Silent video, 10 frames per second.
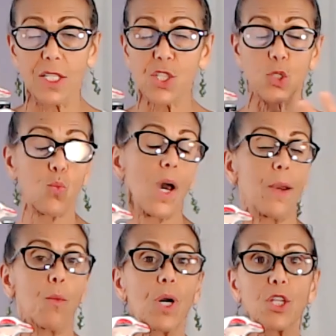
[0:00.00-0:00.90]
And this is why
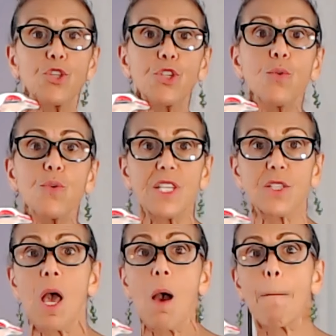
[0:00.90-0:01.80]
I want to do
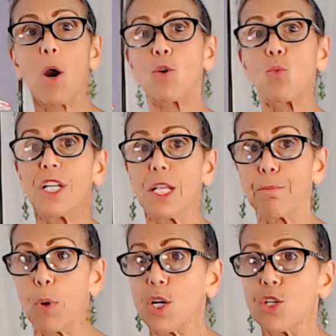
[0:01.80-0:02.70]
these part one
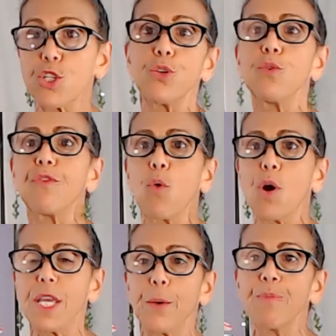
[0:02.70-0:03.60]
and part two
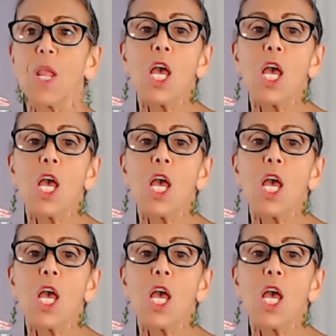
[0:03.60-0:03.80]
for you.